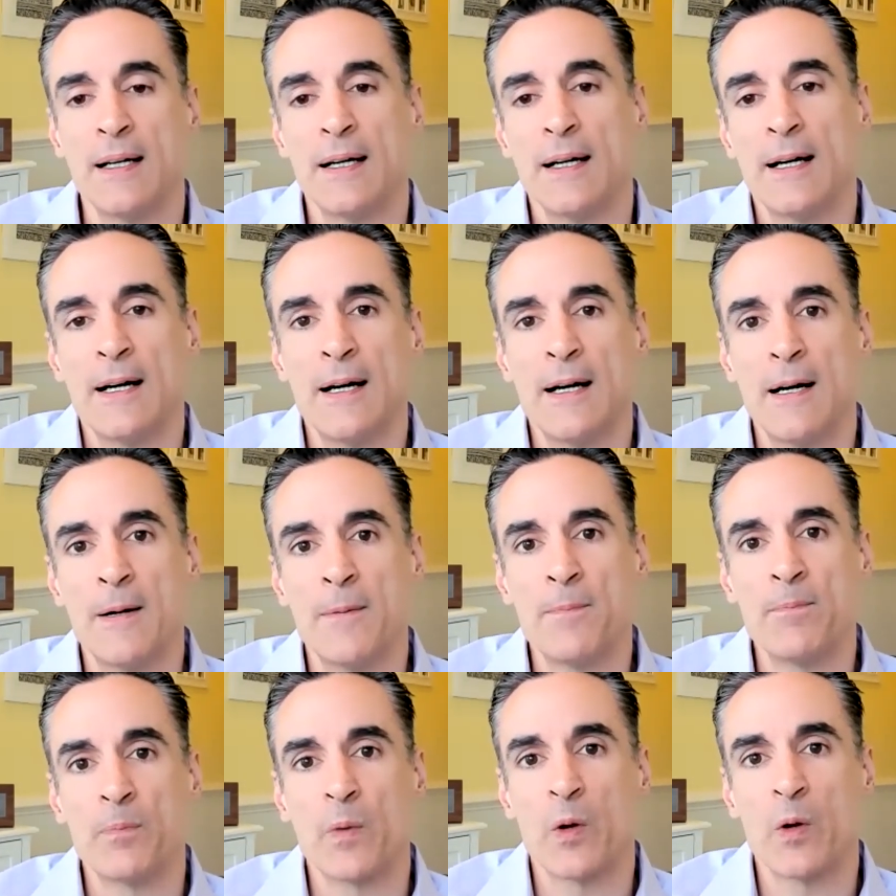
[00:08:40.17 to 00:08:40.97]

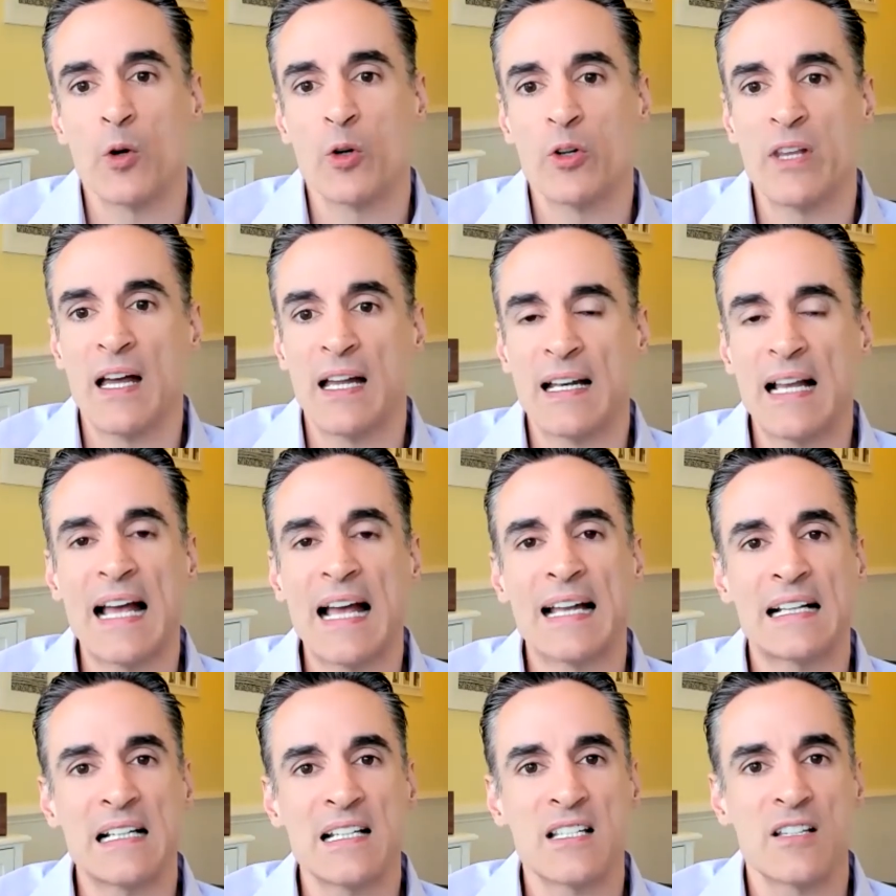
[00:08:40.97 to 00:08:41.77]
um, or that
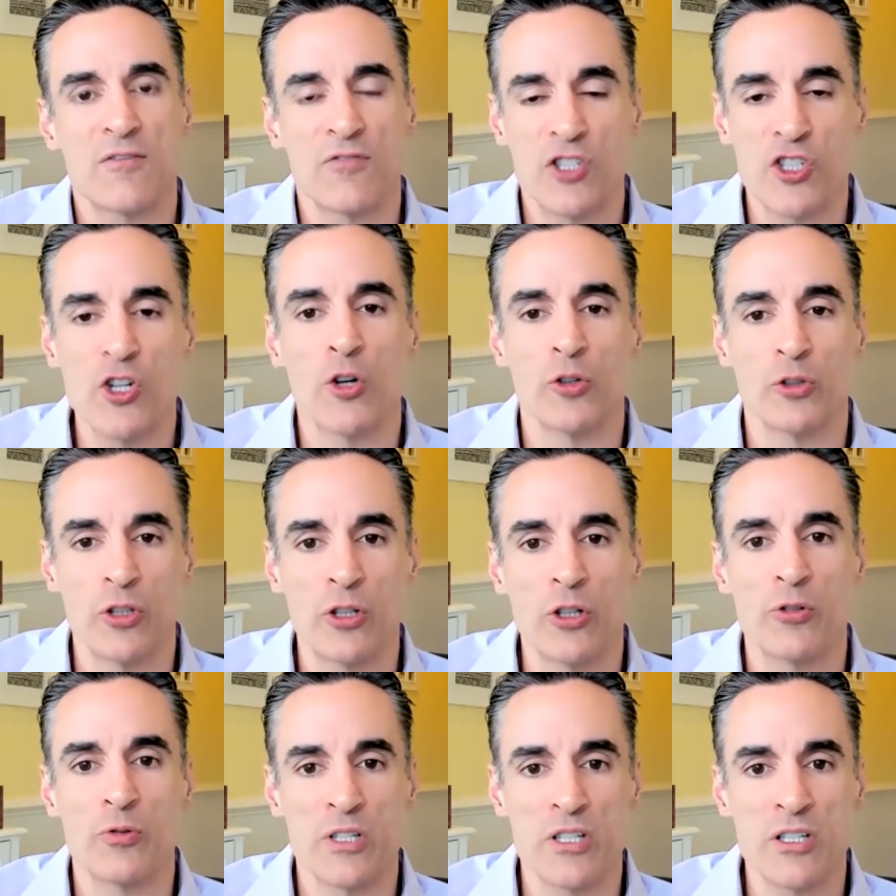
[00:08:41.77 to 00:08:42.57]
at least have shown
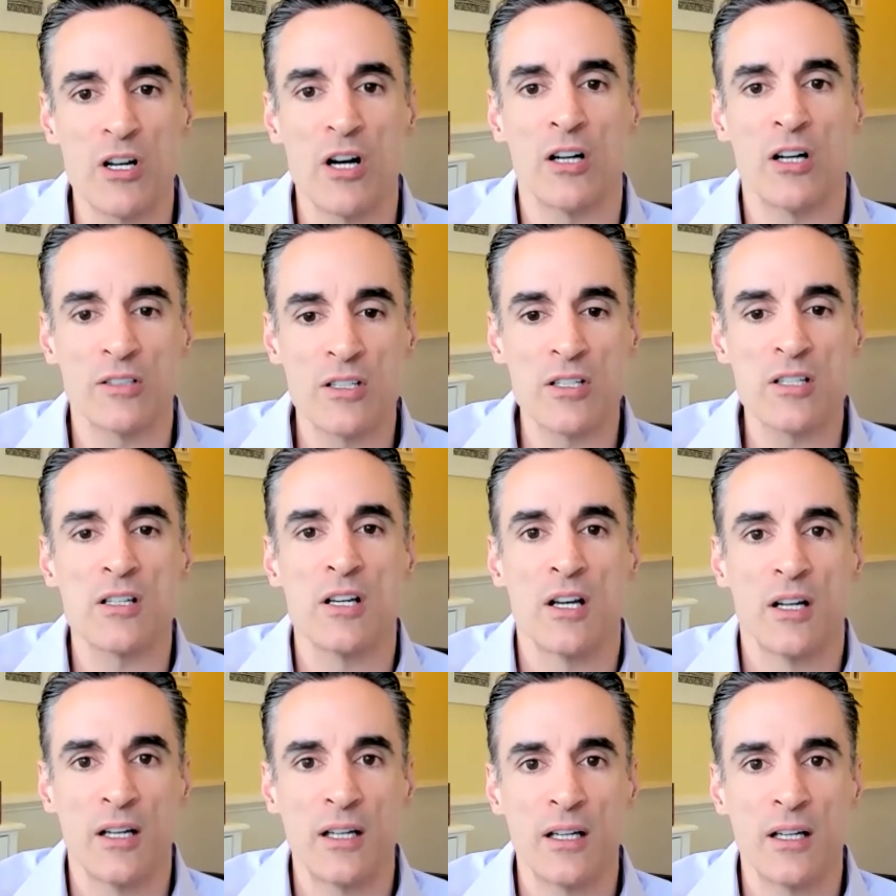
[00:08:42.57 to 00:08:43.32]
good results